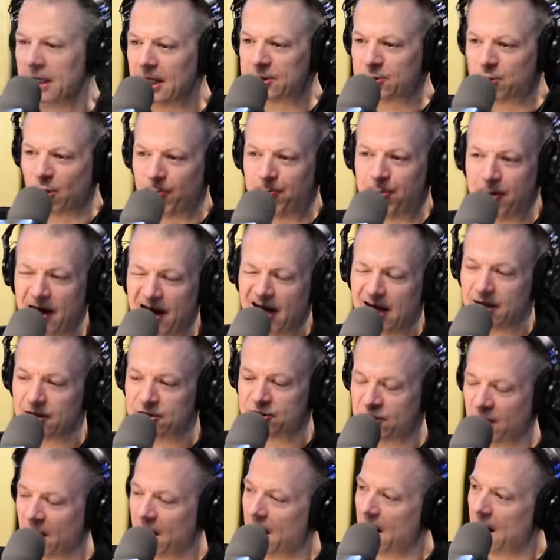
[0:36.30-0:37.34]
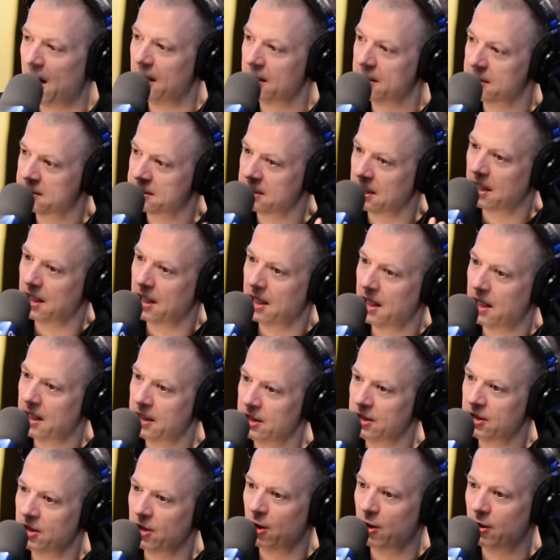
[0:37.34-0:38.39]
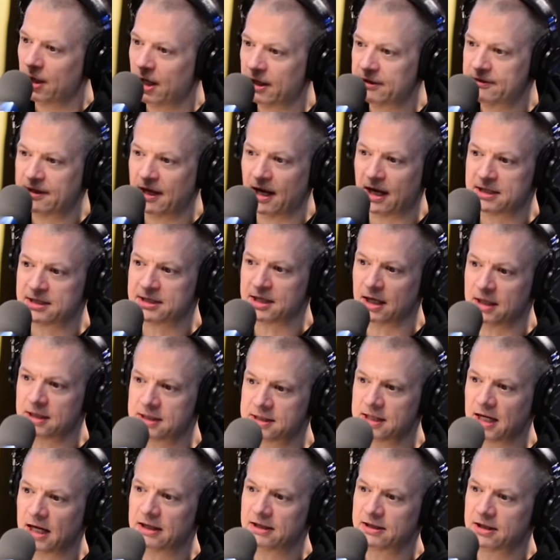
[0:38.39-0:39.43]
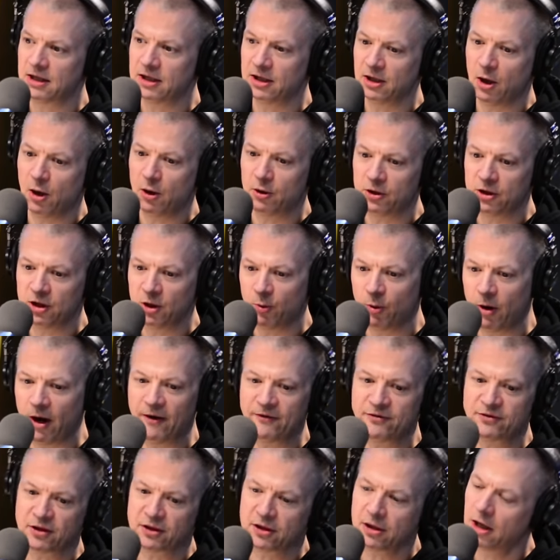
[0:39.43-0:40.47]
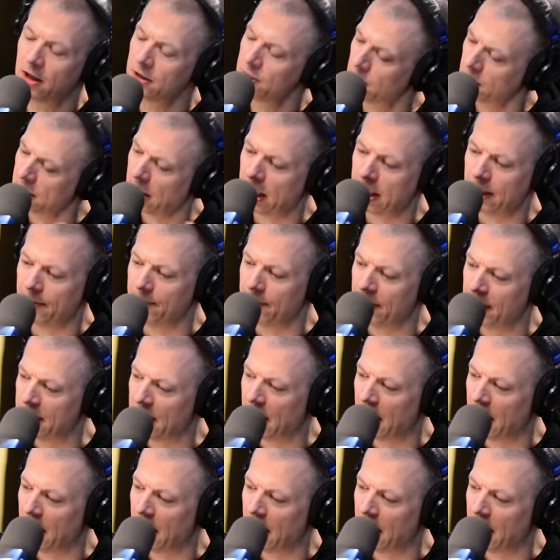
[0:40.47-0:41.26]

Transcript: like to apologize. Uh, you know, that text I sent to the owner, your wife's account. Look, I didn't mean